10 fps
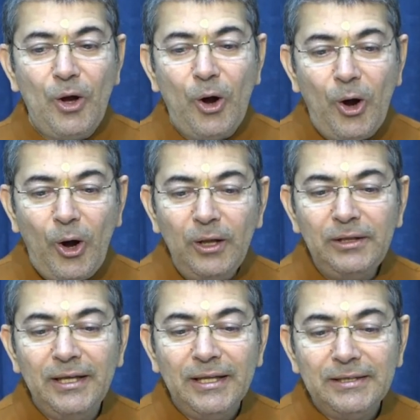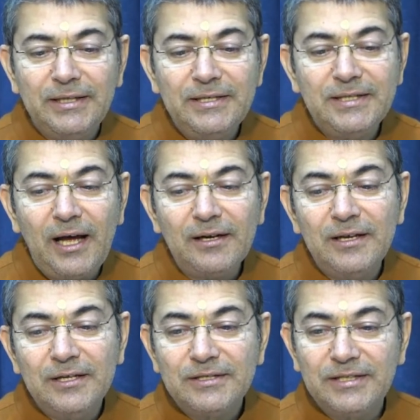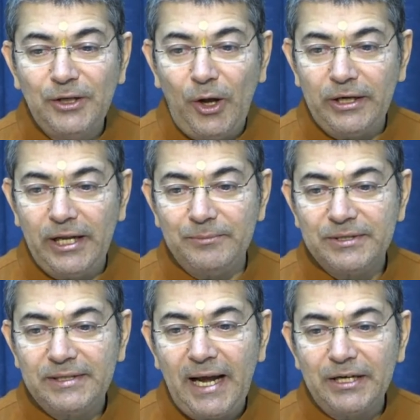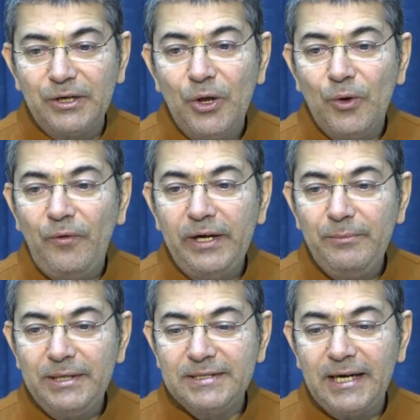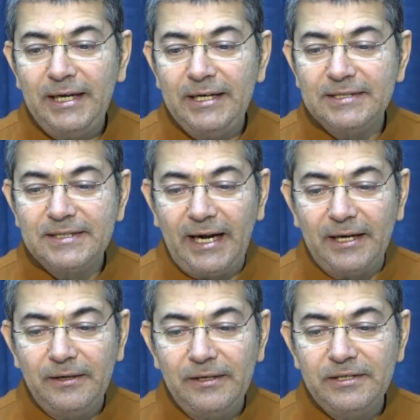all these are synonyms that one must understand.